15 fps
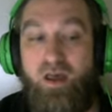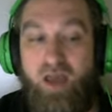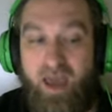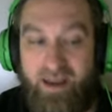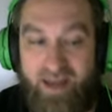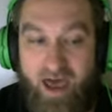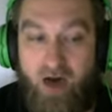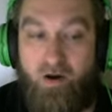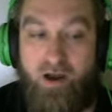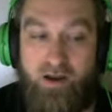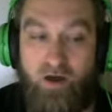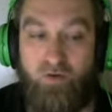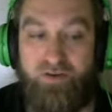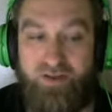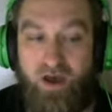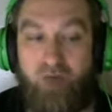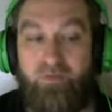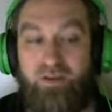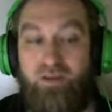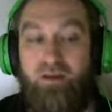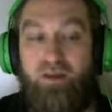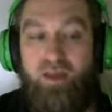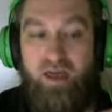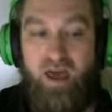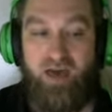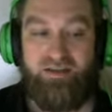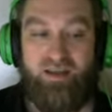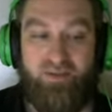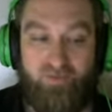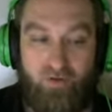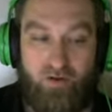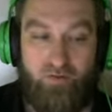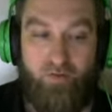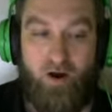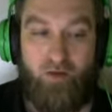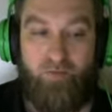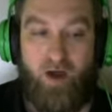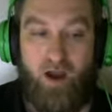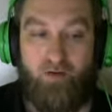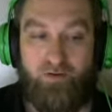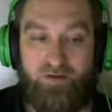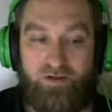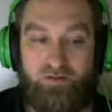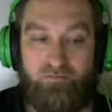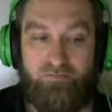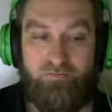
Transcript: And now I know it's coming. He has a Thriller Bark Pirates